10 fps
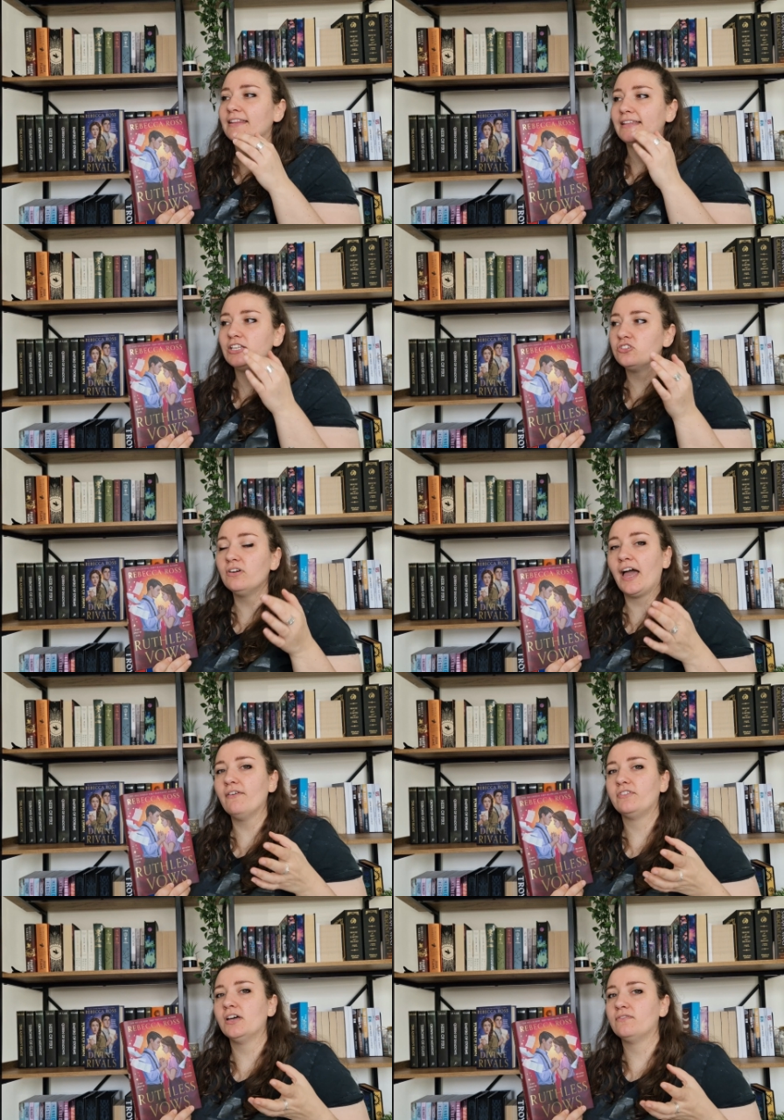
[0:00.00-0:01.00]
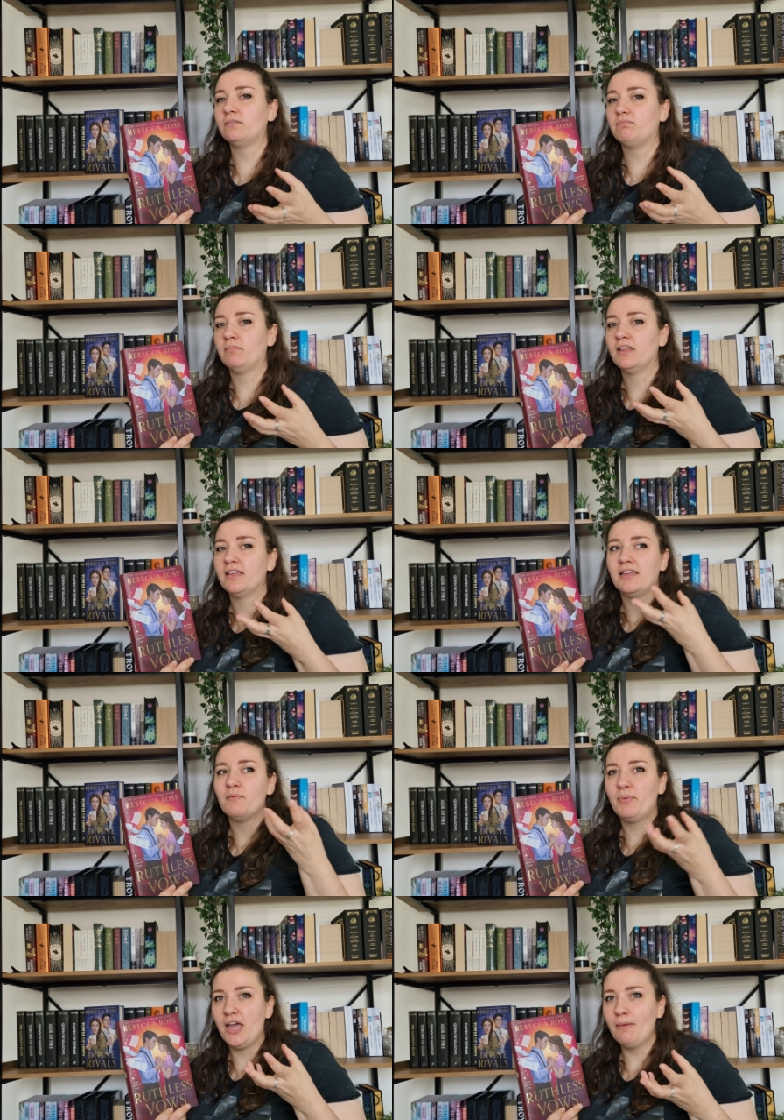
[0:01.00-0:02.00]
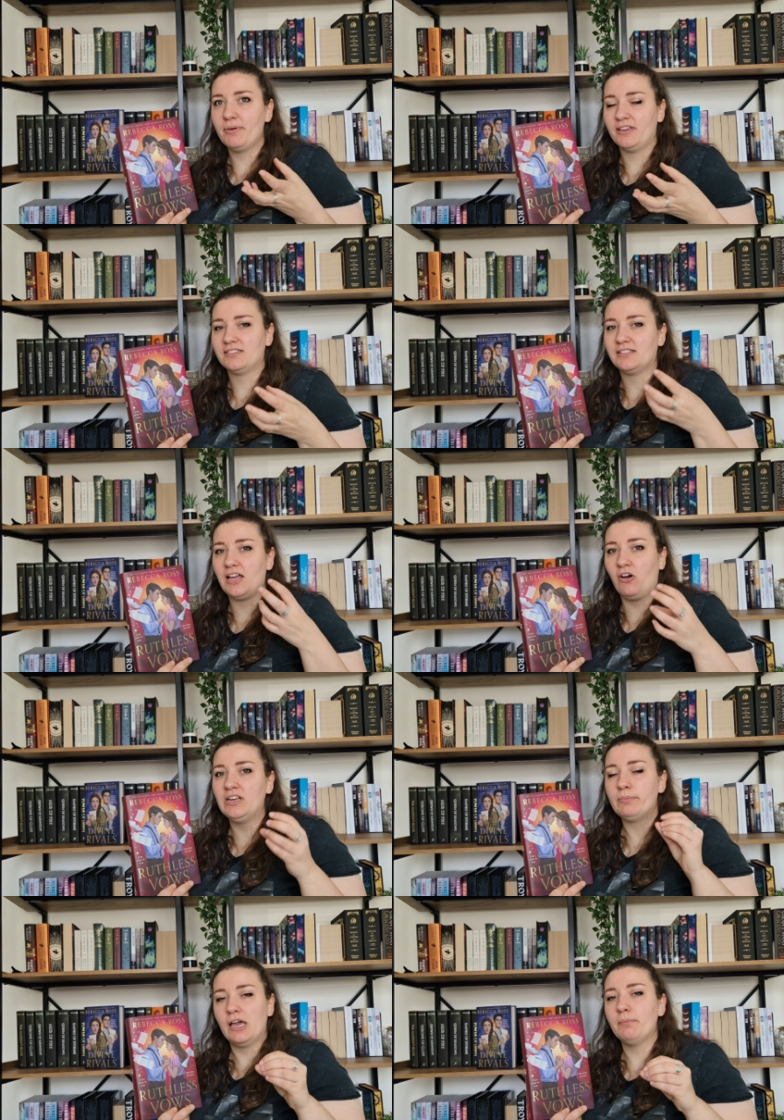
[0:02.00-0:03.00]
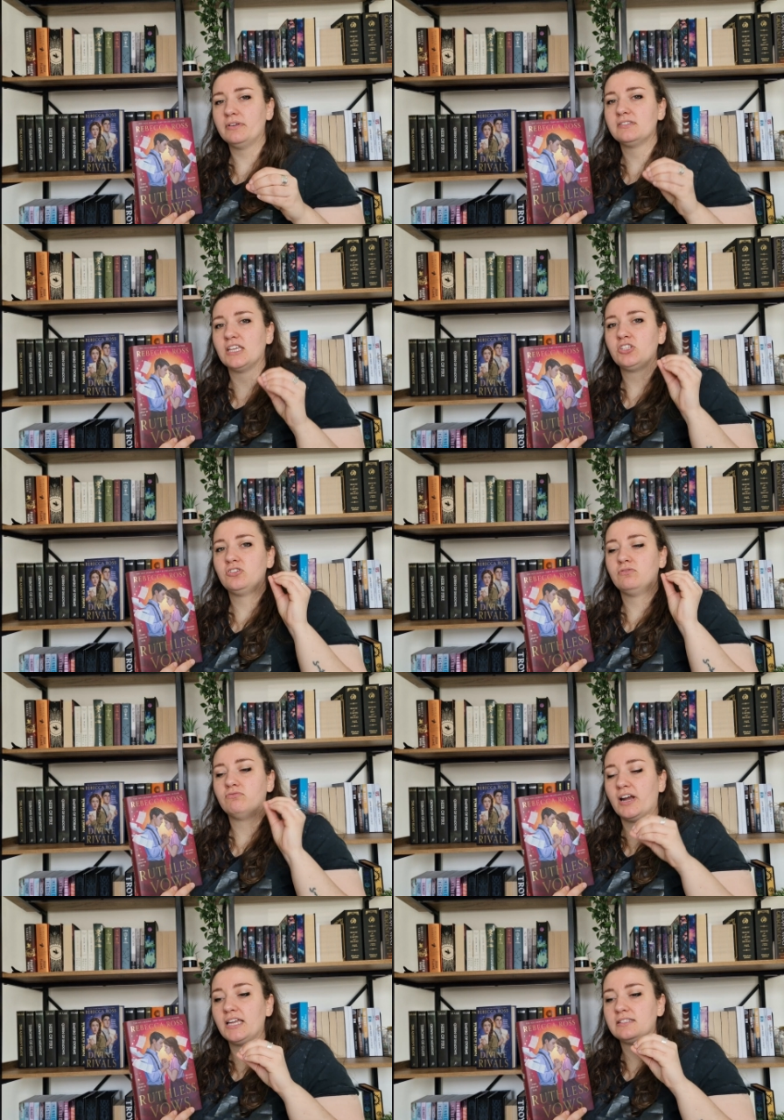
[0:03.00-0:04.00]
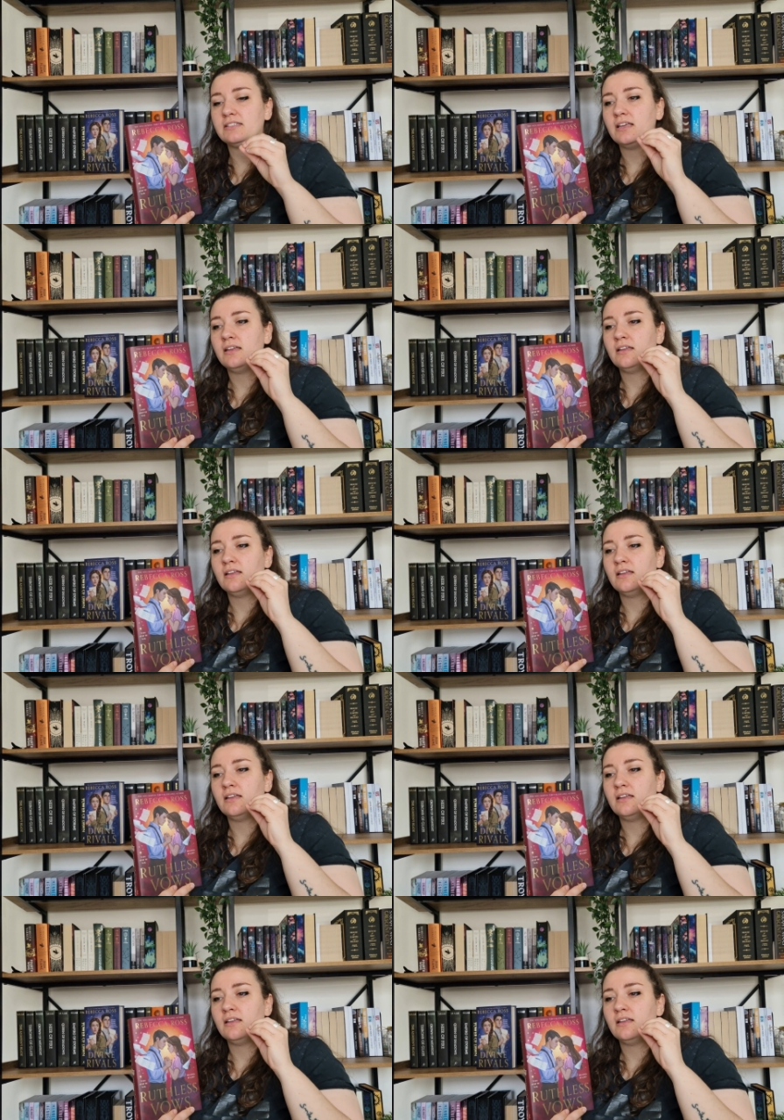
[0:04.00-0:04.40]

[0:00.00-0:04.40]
They don't have another purpose, the only purpose is to write